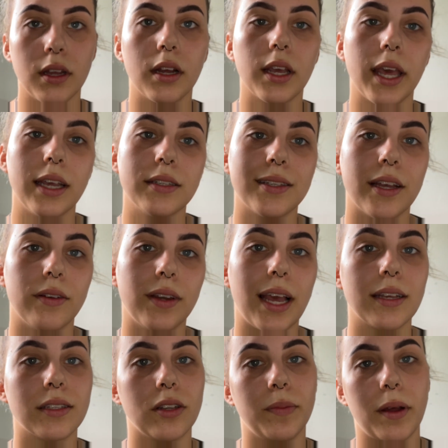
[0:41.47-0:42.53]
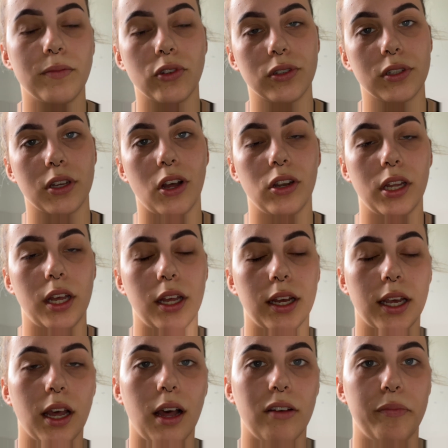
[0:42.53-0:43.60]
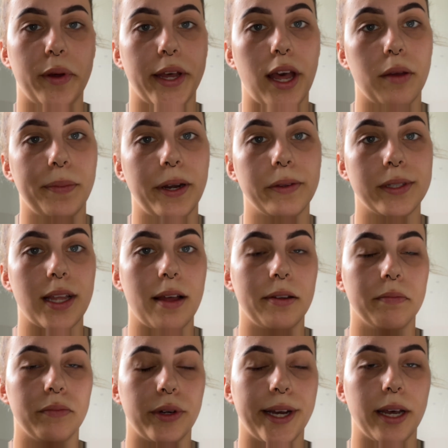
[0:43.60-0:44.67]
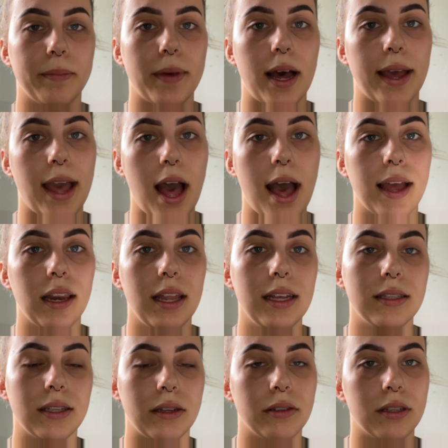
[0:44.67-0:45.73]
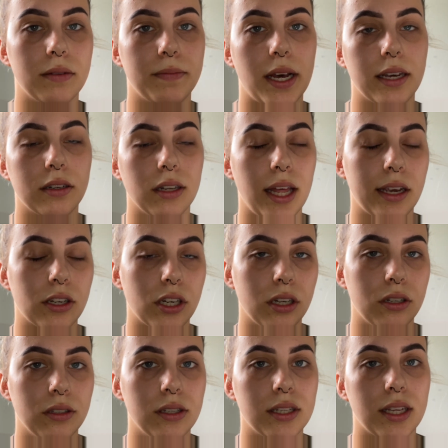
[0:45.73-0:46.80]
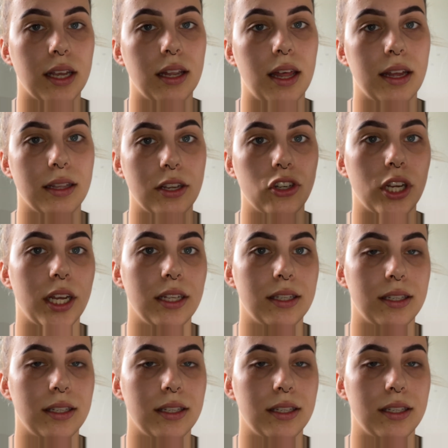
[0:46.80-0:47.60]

Okay, so next up I'm just gonna carve my eyebrows out and prime my eyelids using my collection concealer in the shade